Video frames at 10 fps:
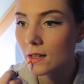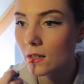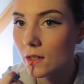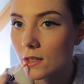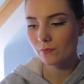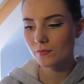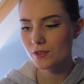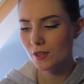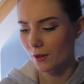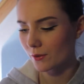gloss.
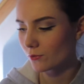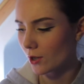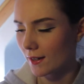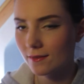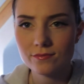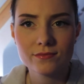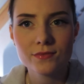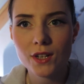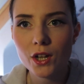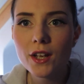So, right,
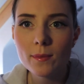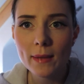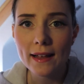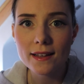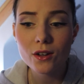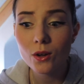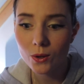looking back